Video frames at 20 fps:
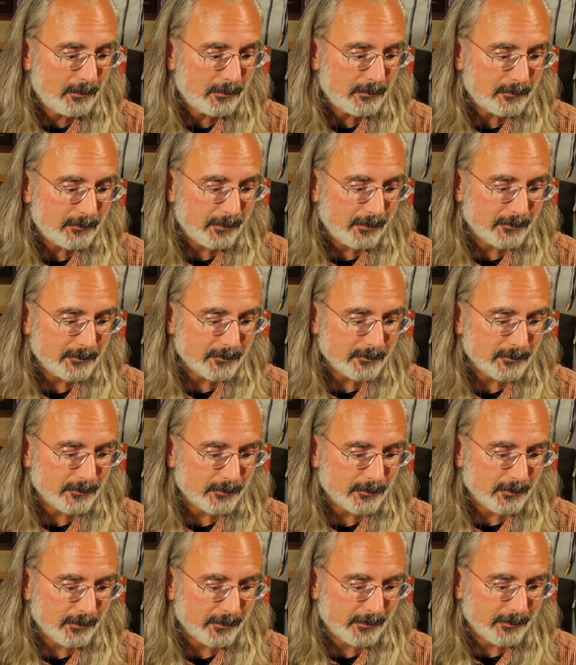does
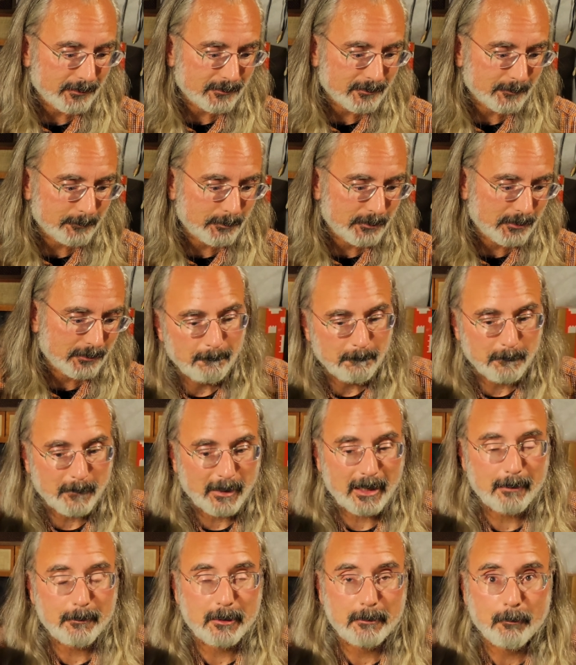look like it's a bit
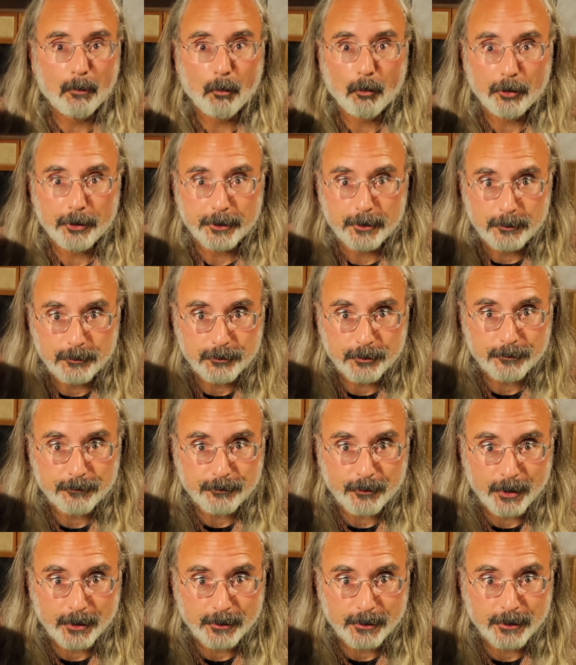maybe more user
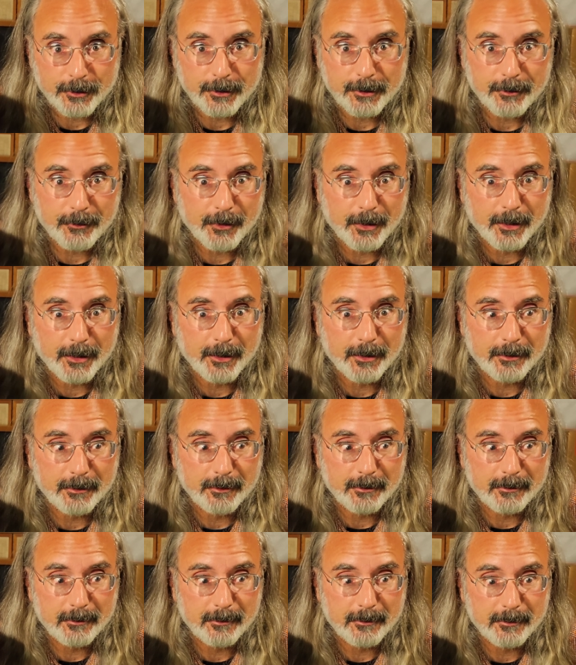friendly
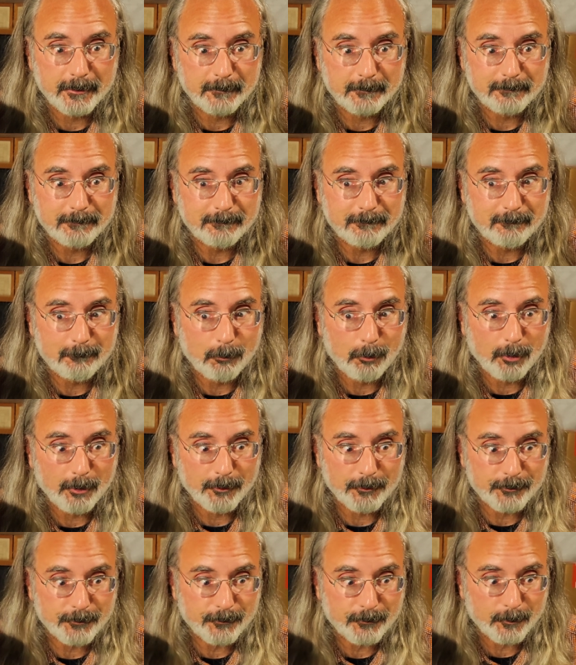than it
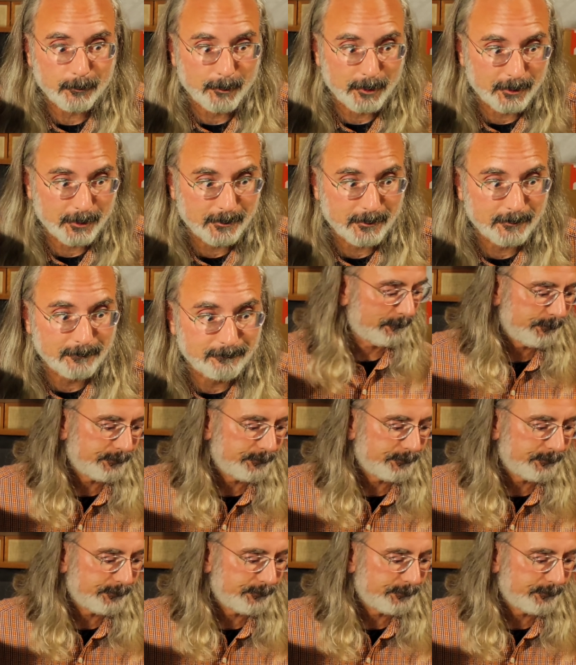was for me.